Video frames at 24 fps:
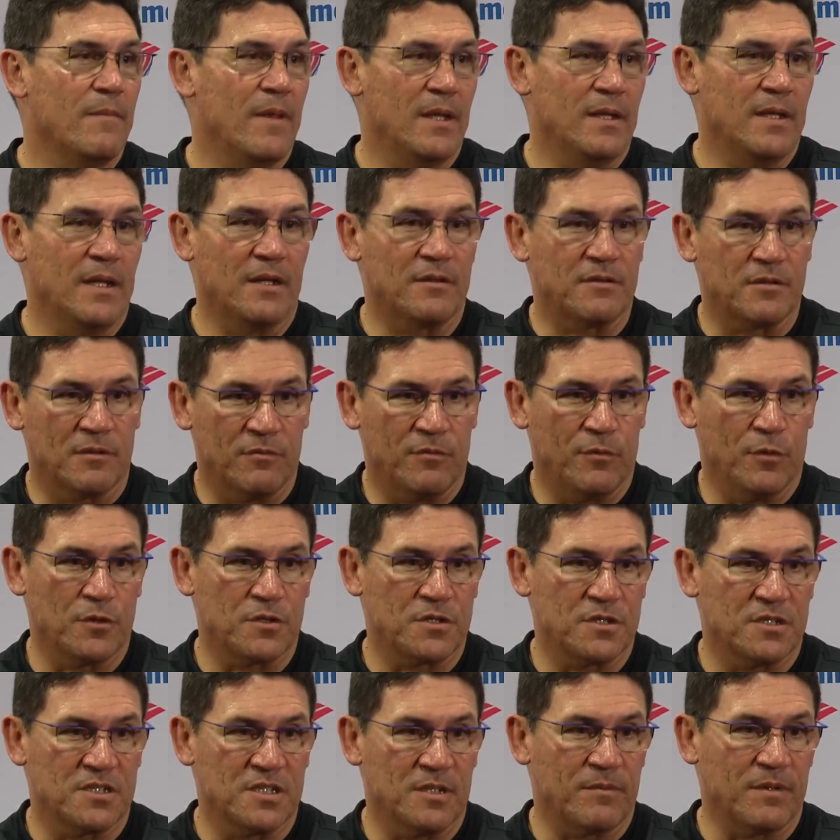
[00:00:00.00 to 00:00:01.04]
And that's
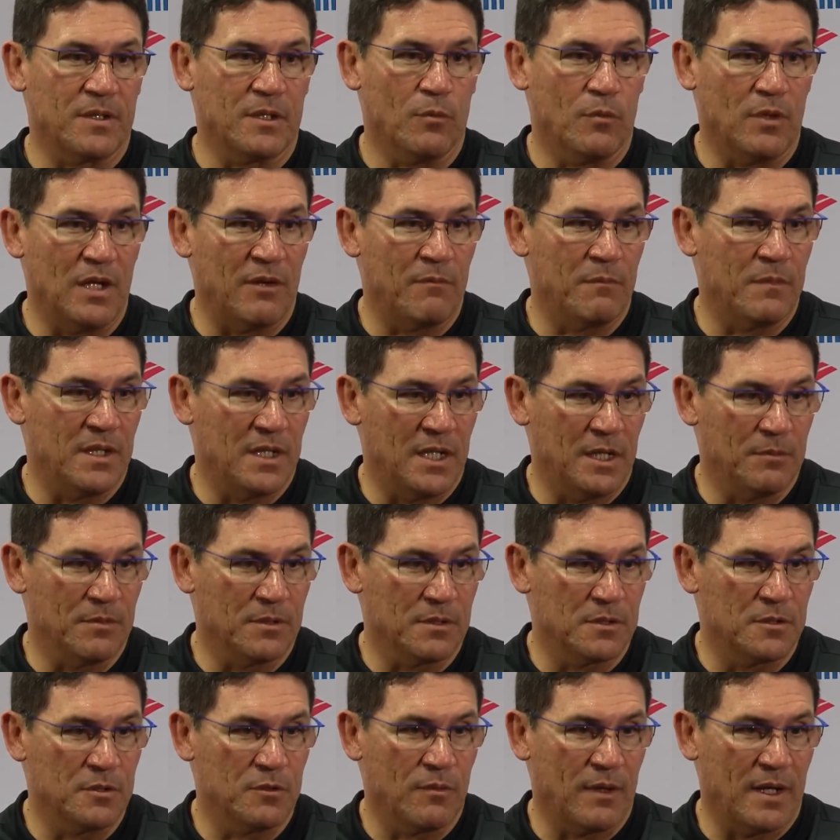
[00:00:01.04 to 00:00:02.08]
unfortunately something that we haven't been able
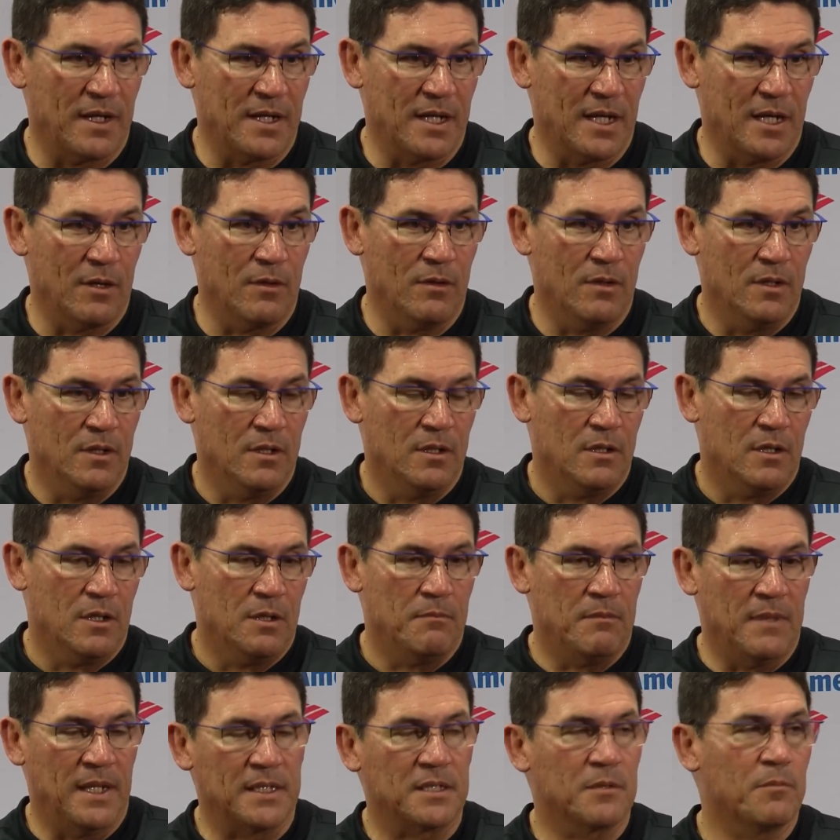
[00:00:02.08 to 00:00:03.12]
to do right now,
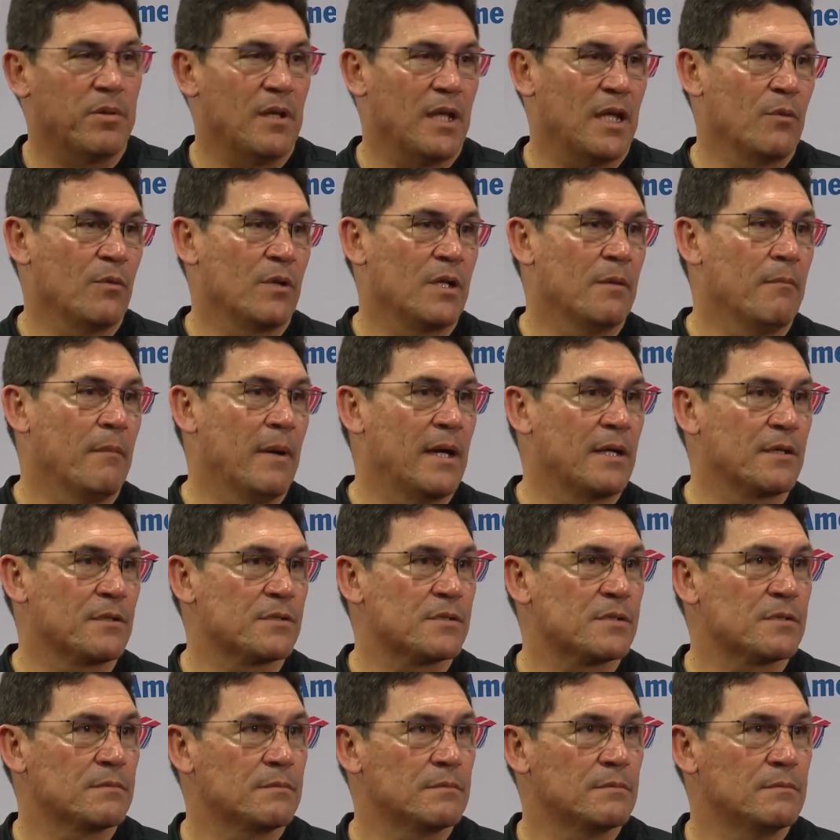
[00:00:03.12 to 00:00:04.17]
make the play when it
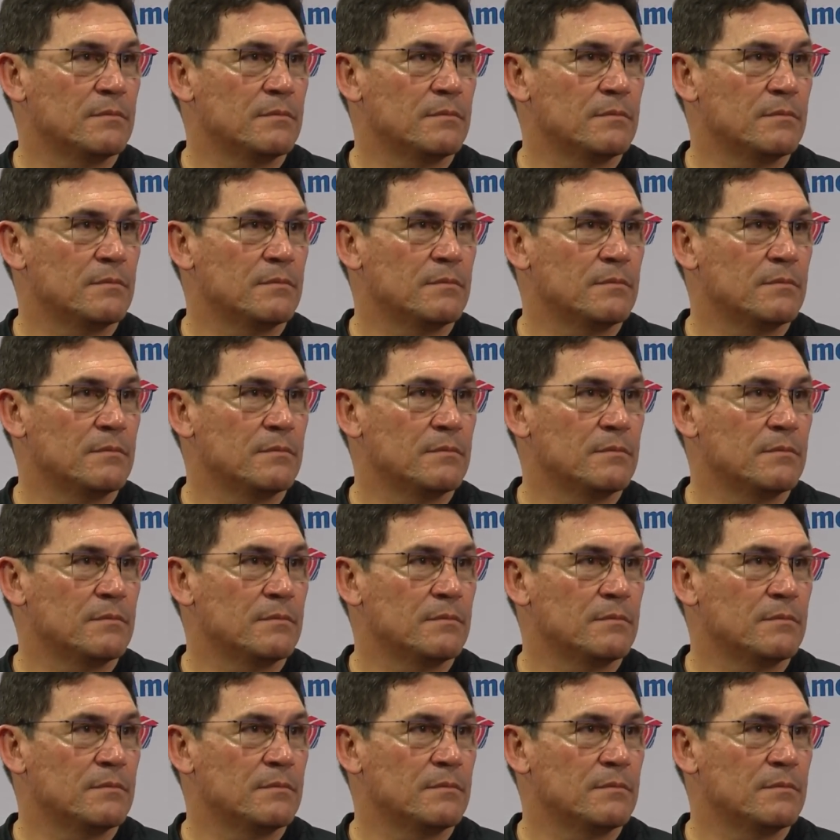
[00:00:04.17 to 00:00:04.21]
matters.